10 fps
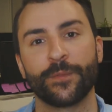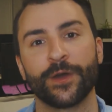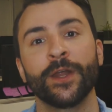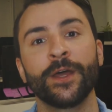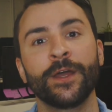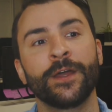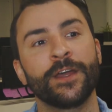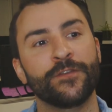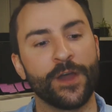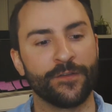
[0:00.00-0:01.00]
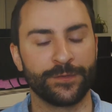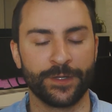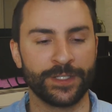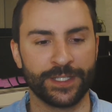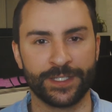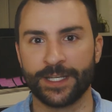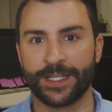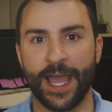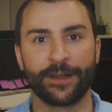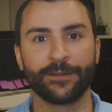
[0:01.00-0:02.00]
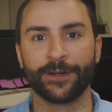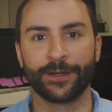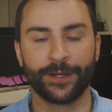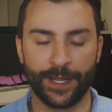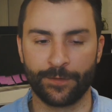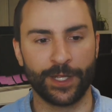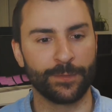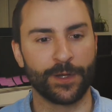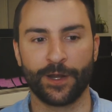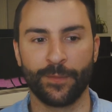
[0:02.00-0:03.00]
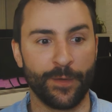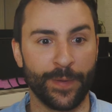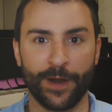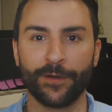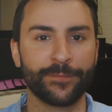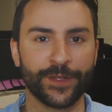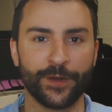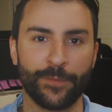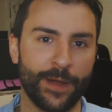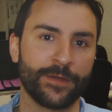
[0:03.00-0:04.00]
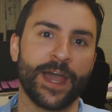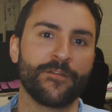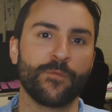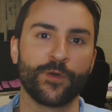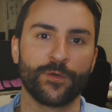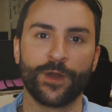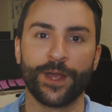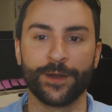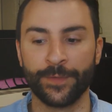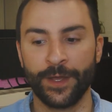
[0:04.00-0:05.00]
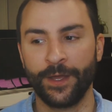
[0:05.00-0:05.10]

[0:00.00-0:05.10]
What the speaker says: But if you have a decent sized catalog, again, we keep talking about apparel, probably have more than one item.